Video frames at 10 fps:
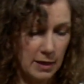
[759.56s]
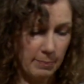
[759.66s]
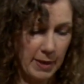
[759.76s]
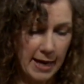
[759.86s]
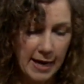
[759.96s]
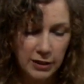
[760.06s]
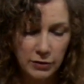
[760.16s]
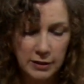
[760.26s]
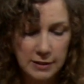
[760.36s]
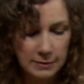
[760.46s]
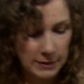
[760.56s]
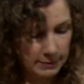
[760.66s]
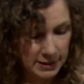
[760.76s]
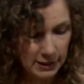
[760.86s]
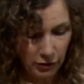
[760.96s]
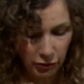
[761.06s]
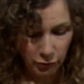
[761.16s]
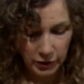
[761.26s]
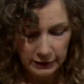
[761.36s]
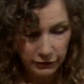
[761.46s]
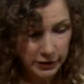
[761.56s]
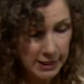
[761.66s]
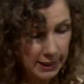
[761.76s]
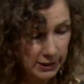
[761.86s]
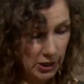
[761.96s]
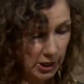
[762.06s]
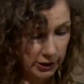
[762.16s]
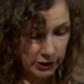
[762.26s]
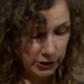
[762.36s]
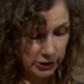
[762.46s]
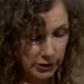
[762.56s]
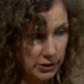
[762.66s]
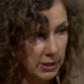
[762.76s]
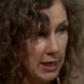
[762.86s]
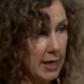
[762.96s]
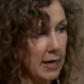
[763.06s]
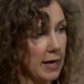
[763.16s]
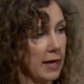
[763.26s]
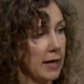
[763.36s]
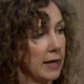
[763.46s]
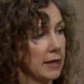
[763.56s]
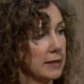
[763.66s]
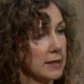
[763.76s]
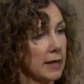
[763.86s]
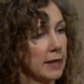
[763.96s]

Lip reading: pack. You can sometimes get 3 for $10, and